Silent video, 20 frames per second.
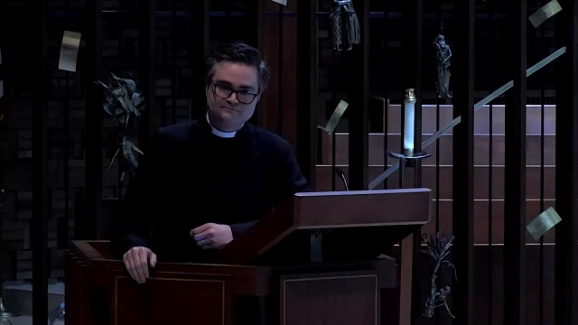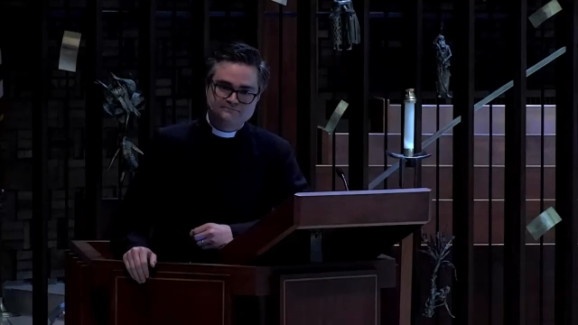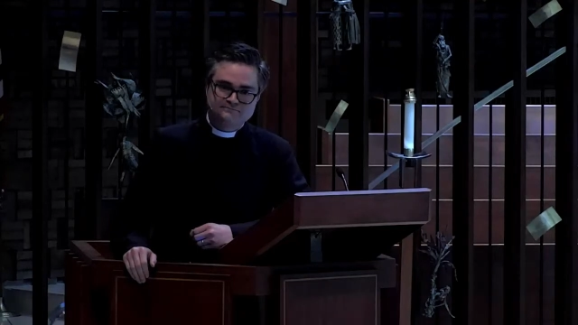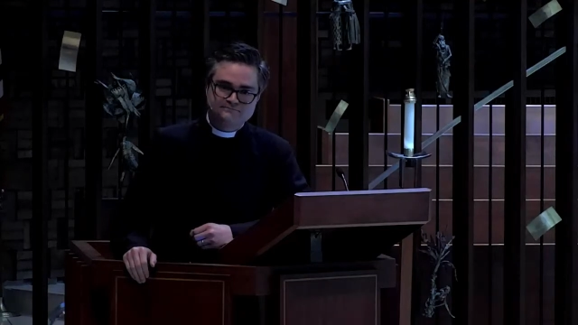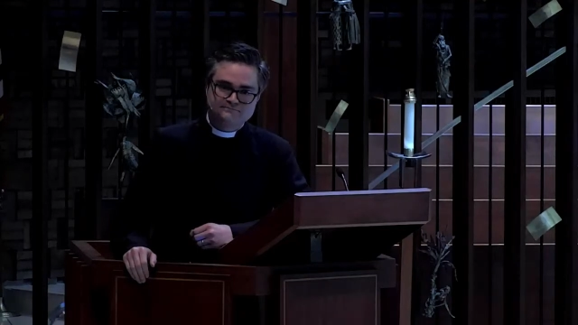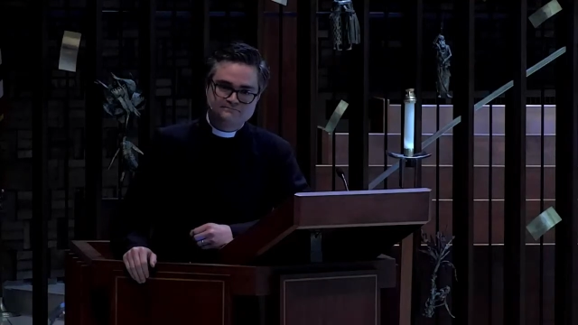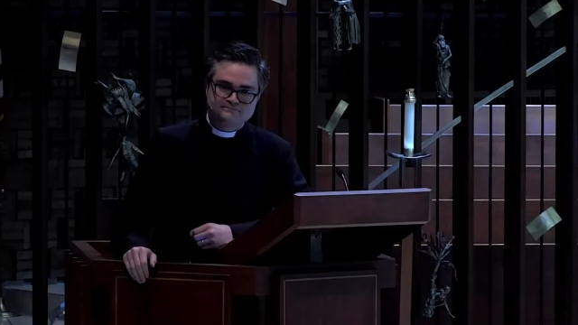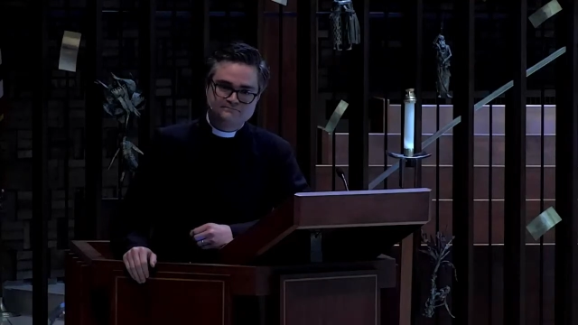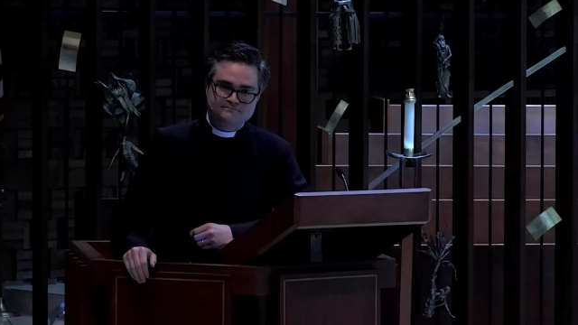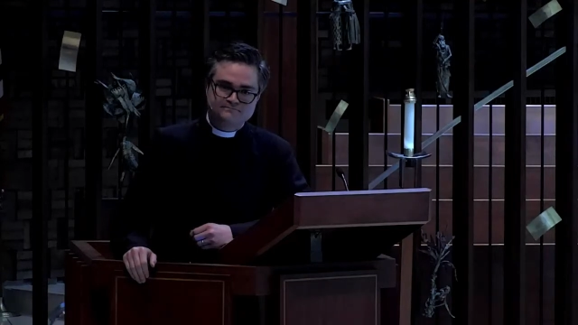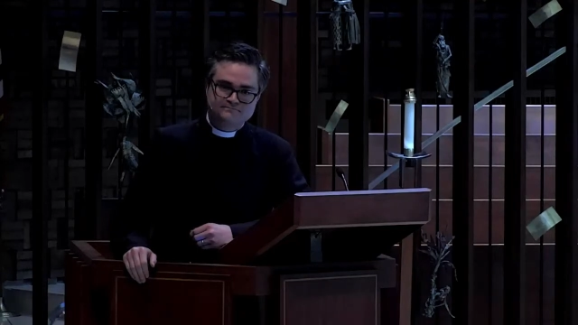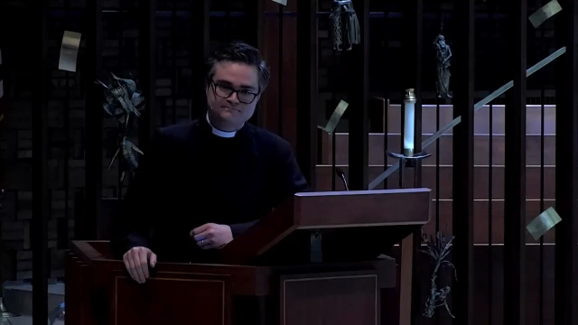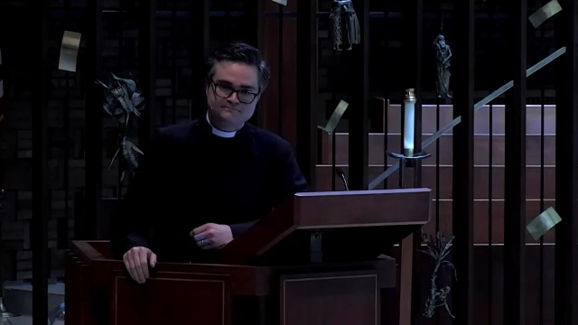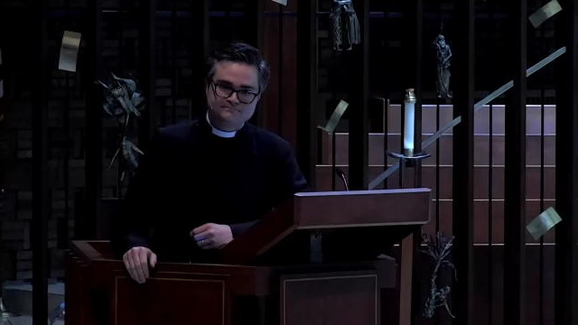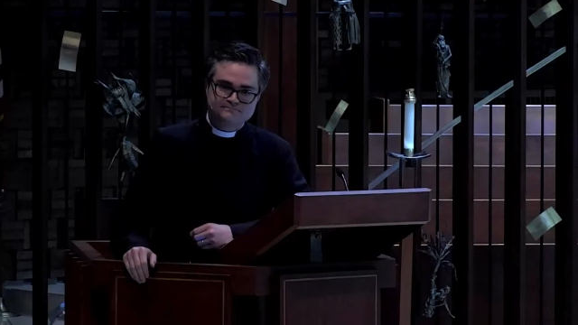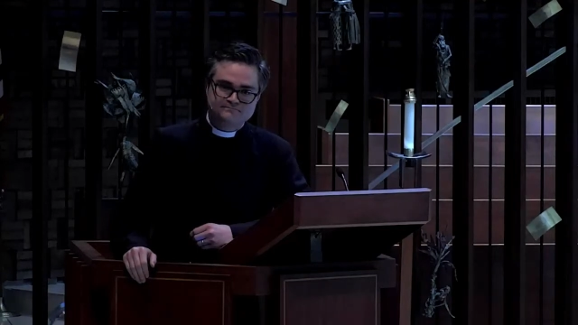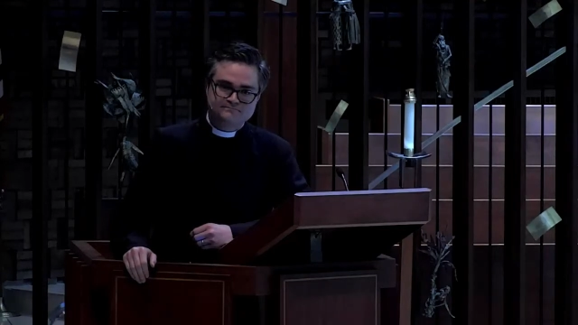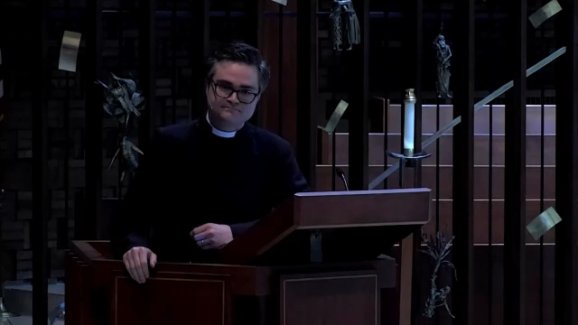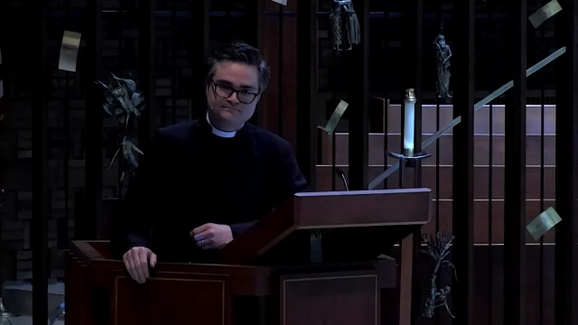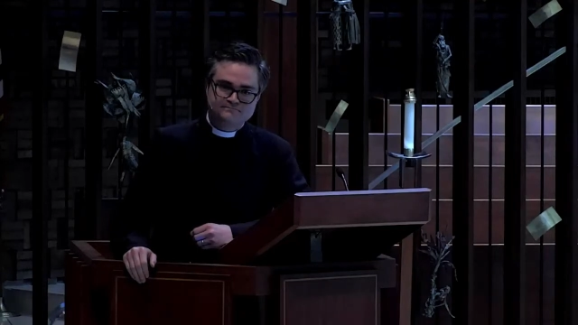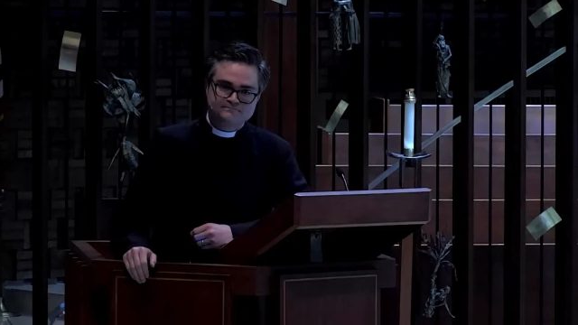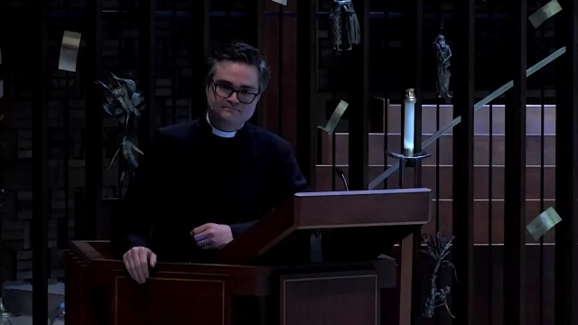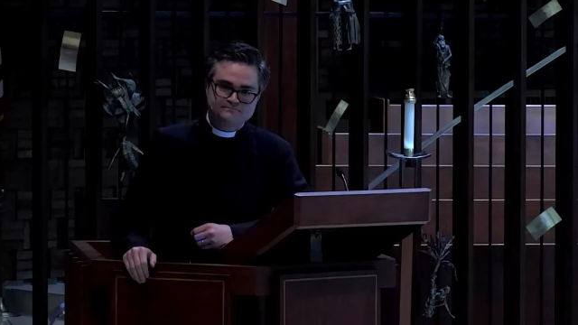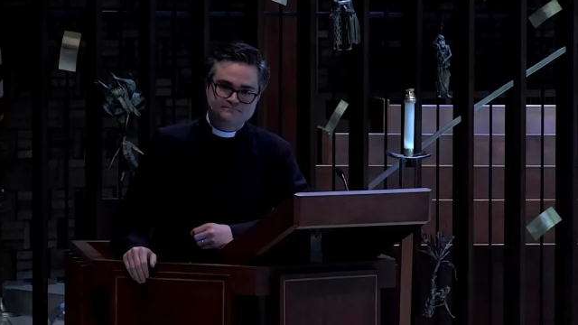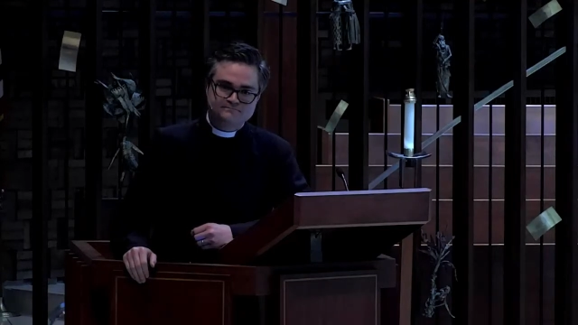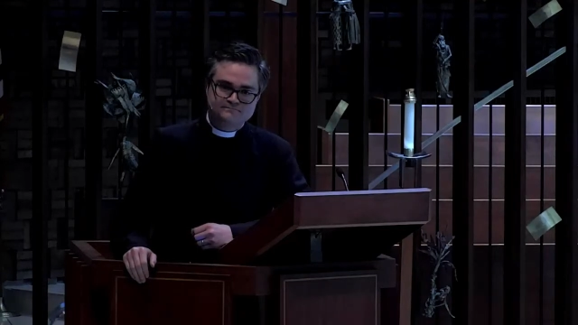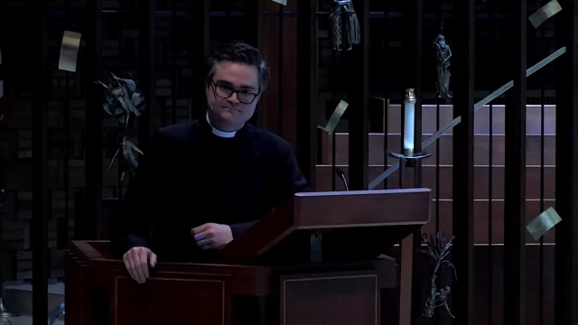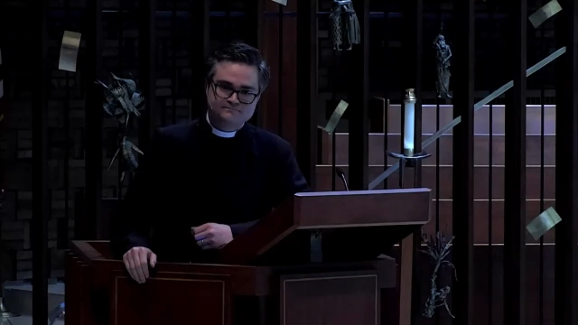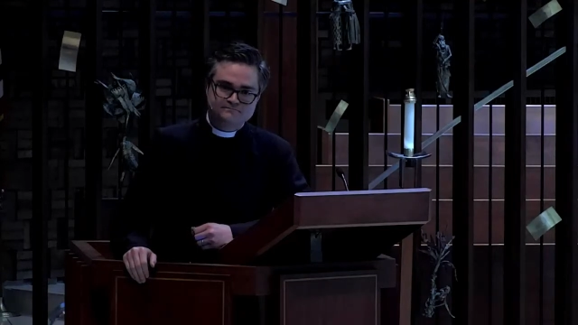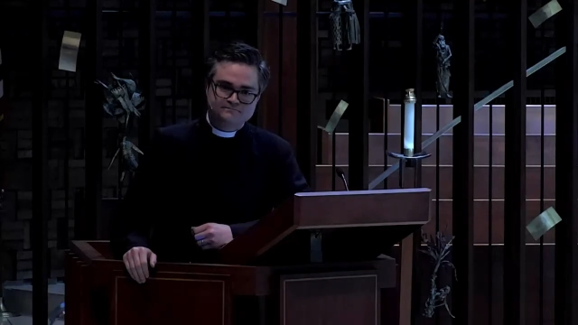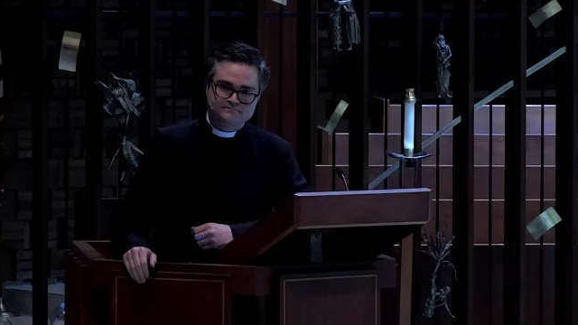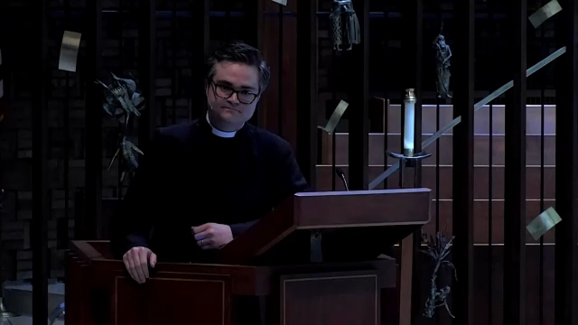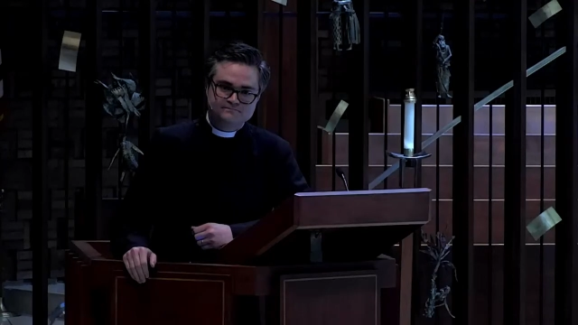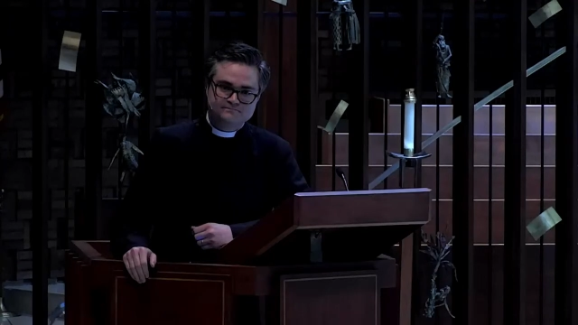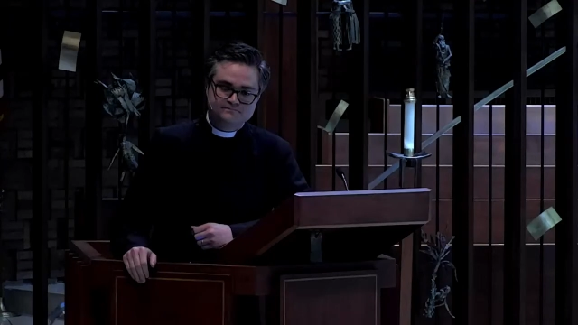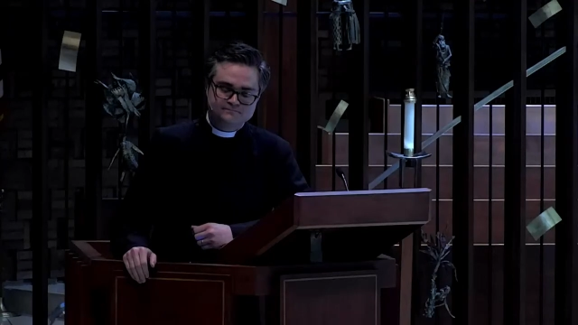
Nothing is said.